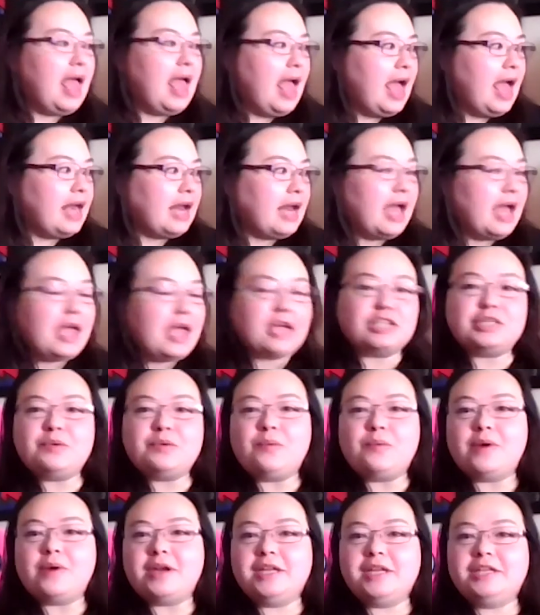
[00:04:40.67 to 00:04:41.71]
And I actually
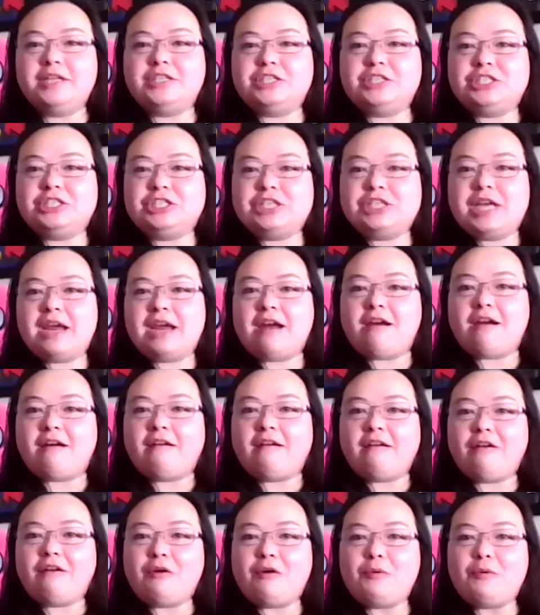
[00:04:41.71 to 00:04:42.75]
wanted to
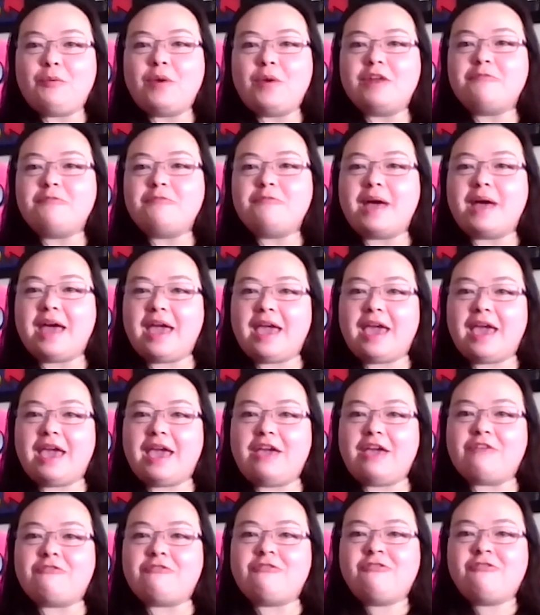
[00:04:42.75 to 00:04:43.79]
share one of my